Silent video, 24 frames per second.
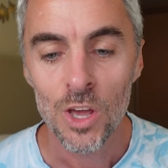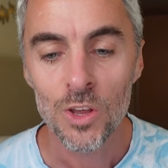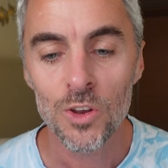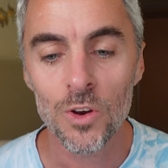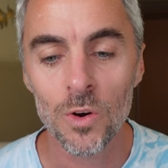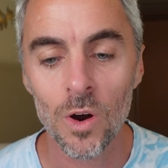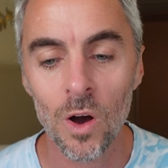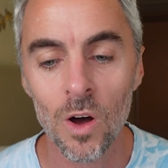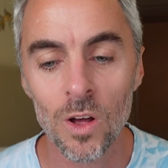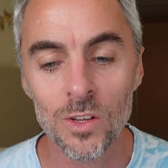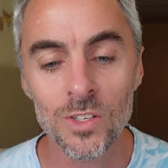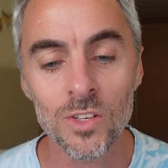
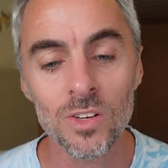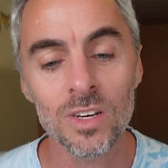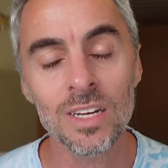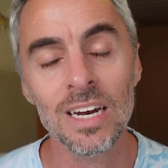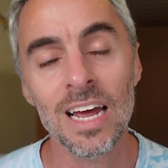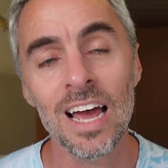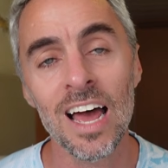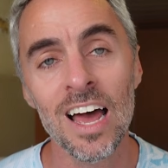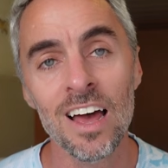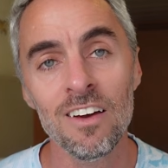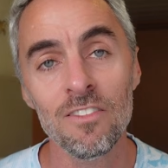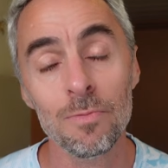You're also going
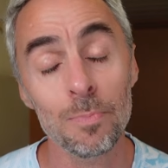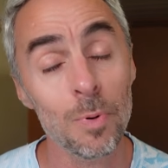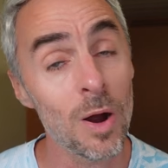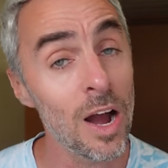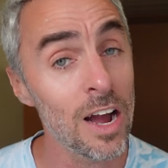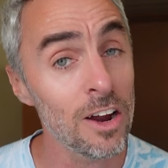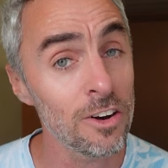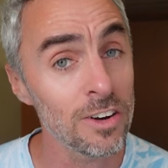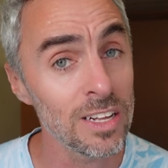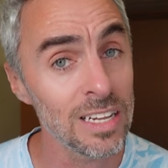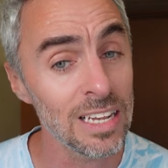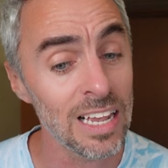to have
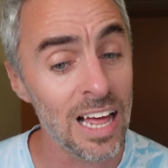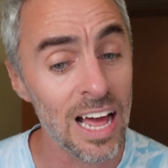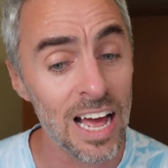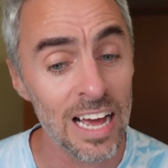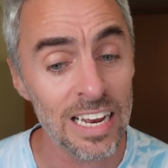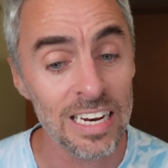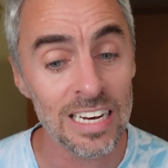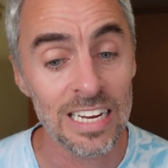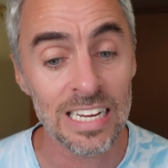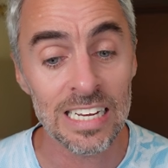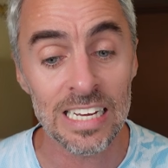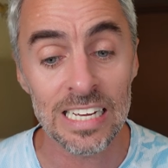priority
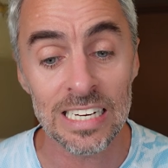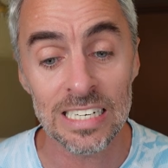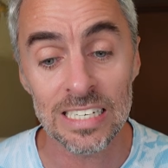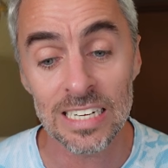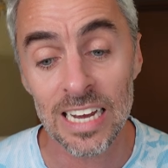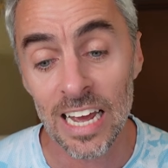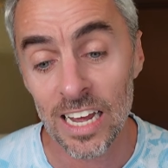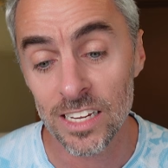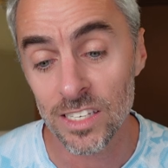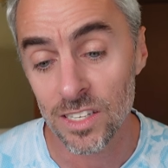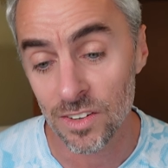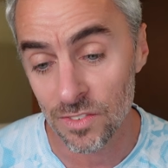line in
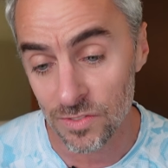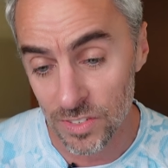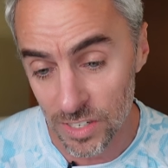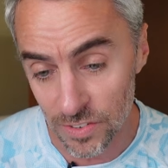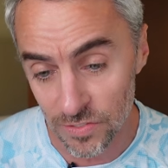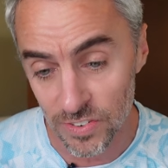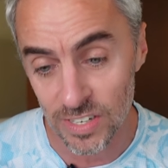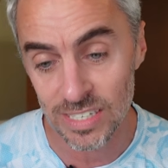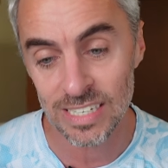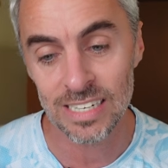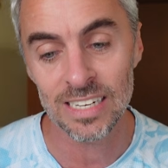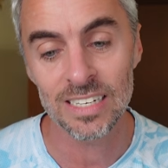case of
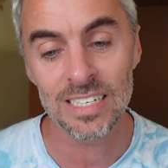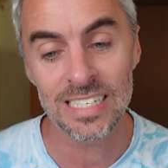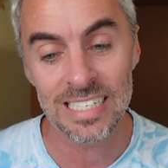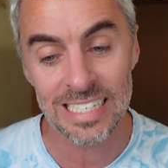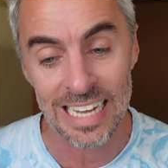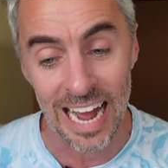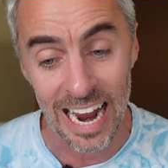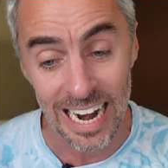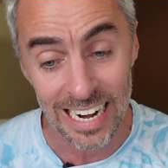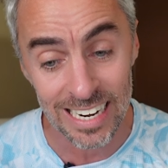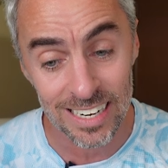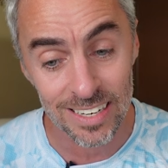different
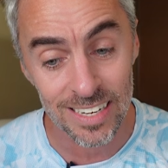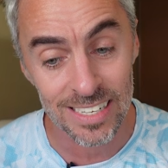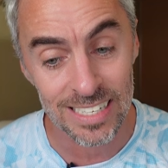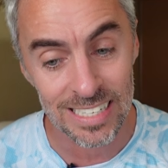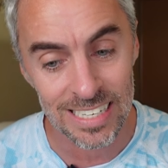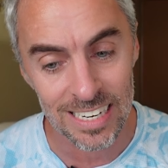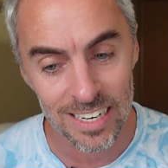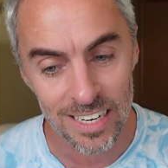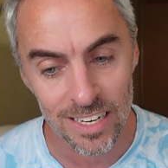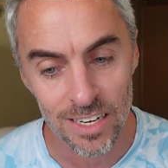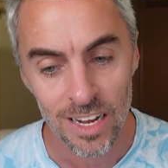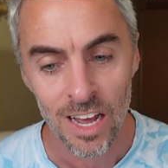dining,
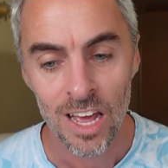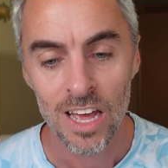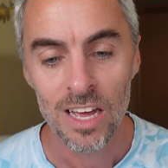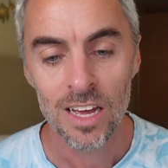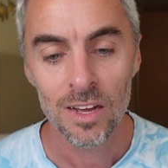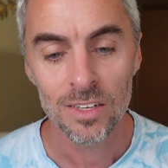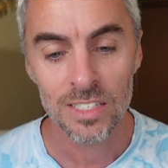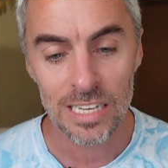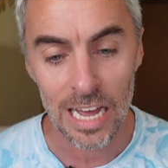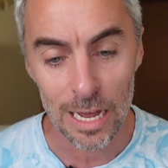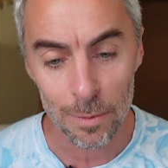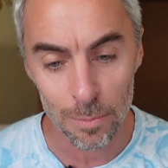seating,
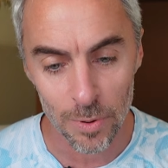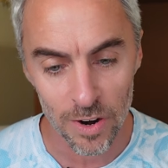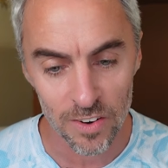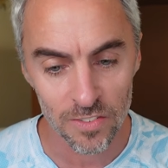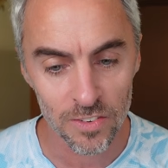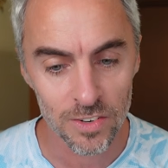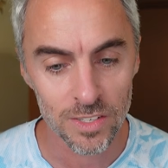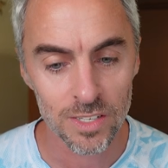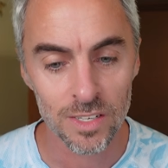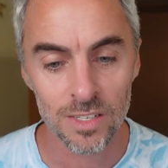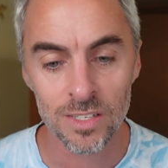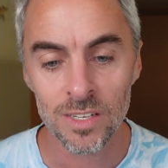time
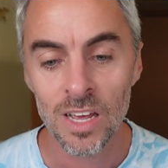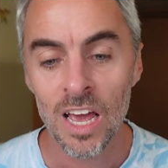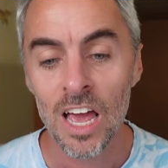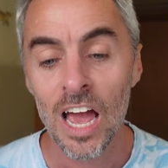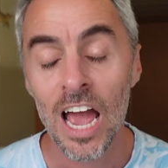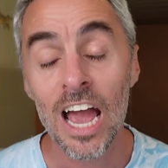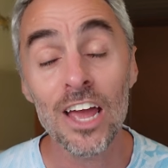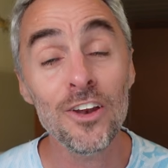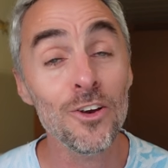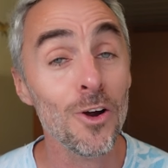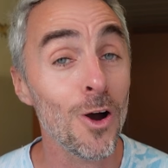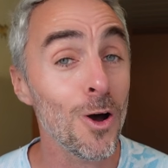preferences,
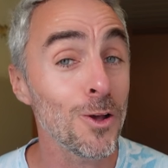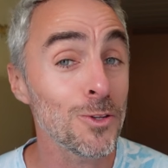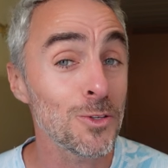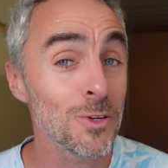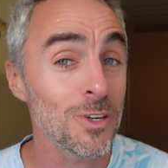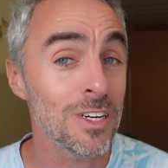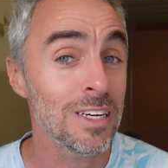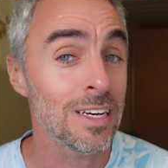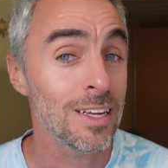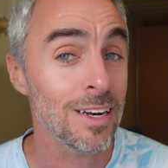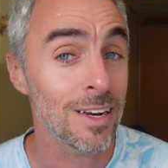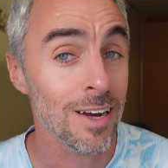and you're also
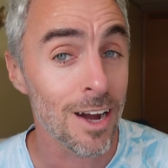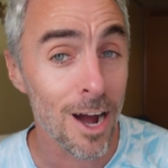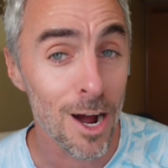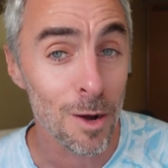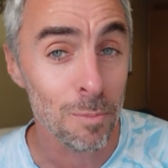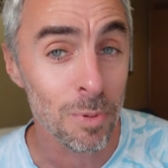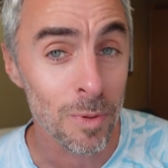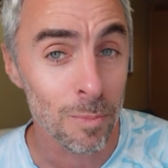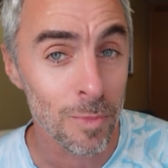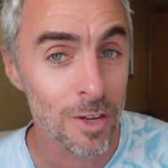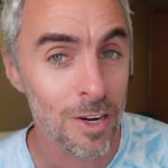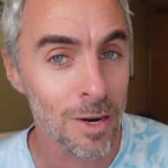going to get a
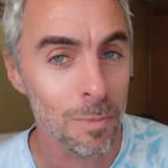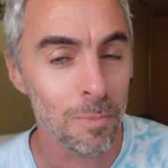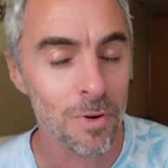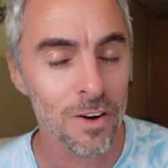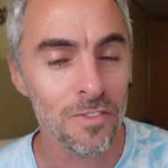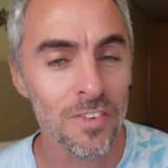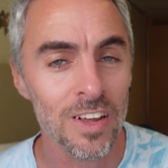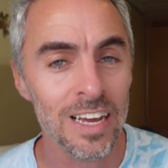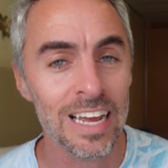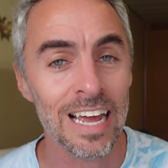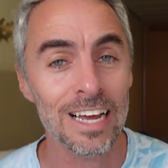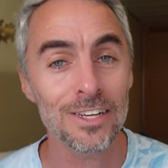complimentary
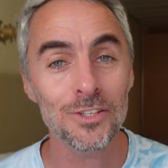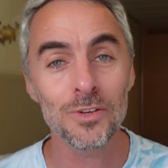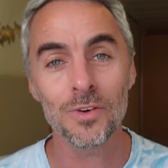birthday cake.